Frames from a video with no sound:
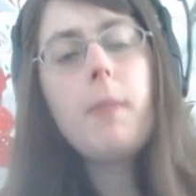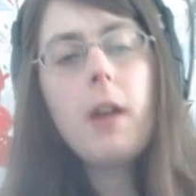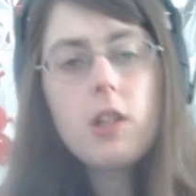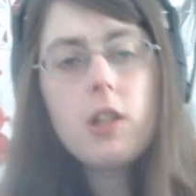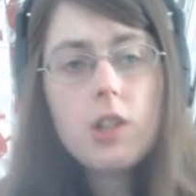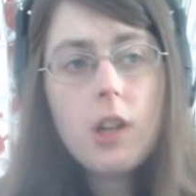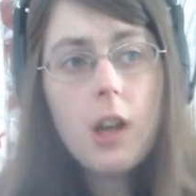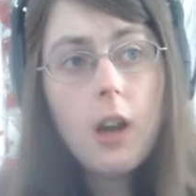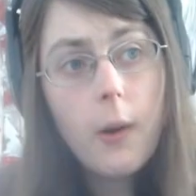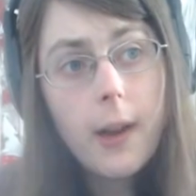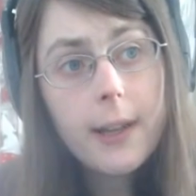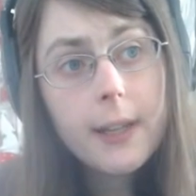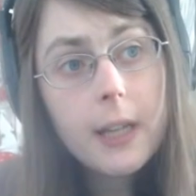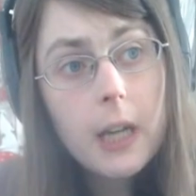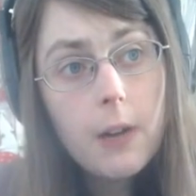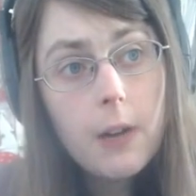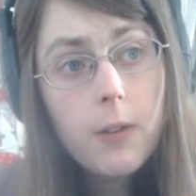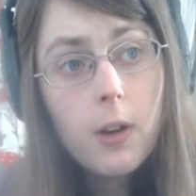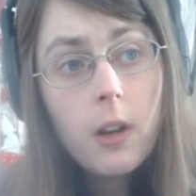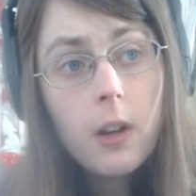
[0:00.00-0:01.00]
show, I
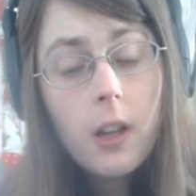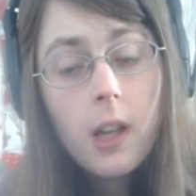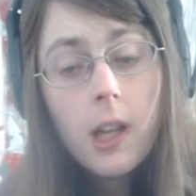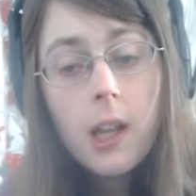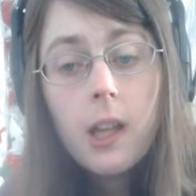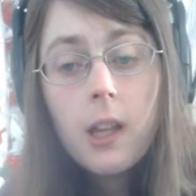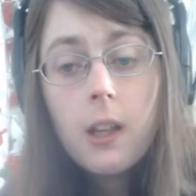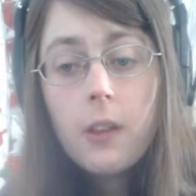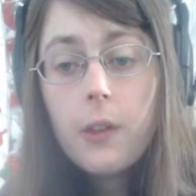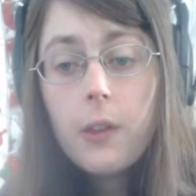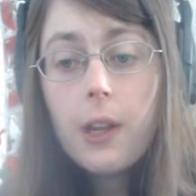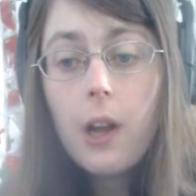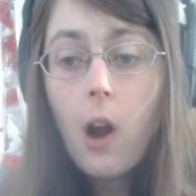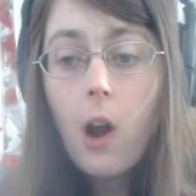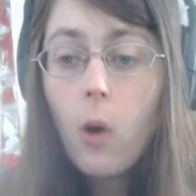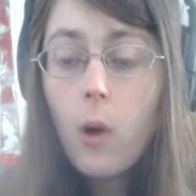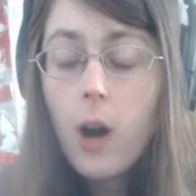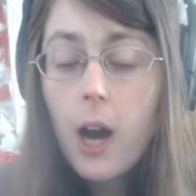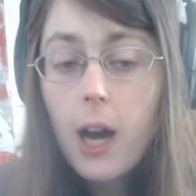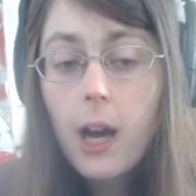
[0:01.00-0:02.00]
covered that
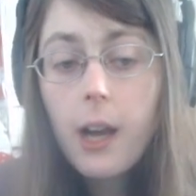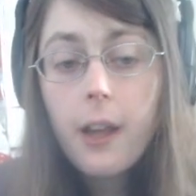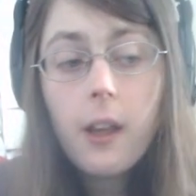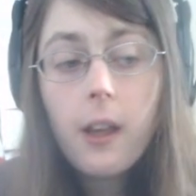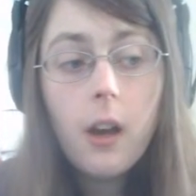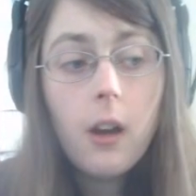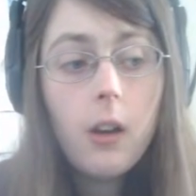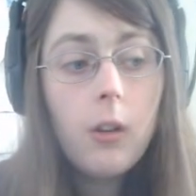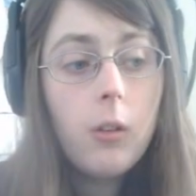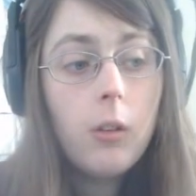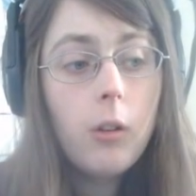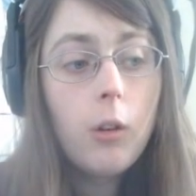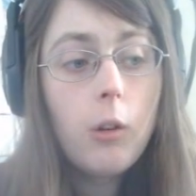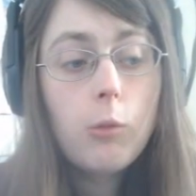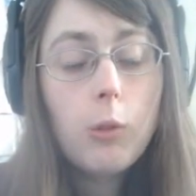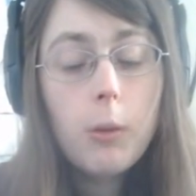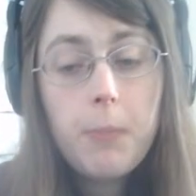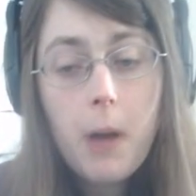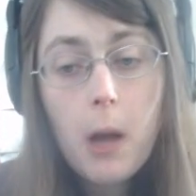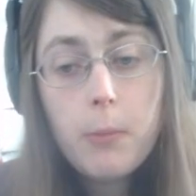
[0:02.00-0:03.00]
Ohio
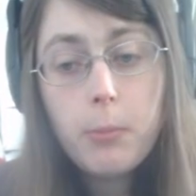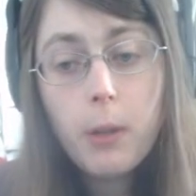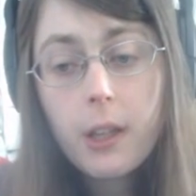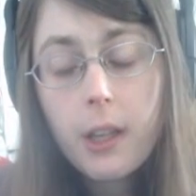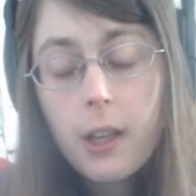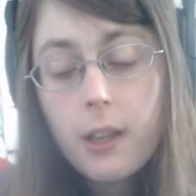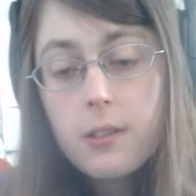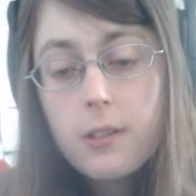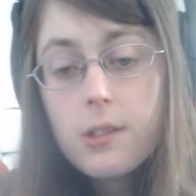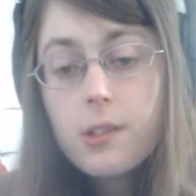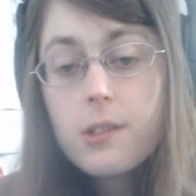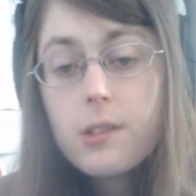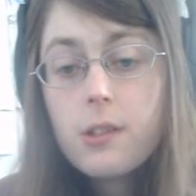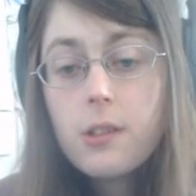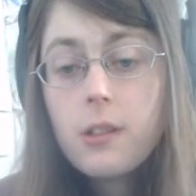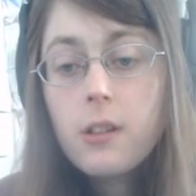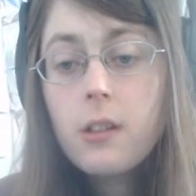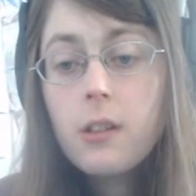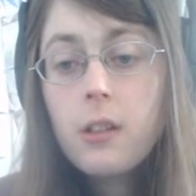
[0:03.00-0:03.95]
Republicans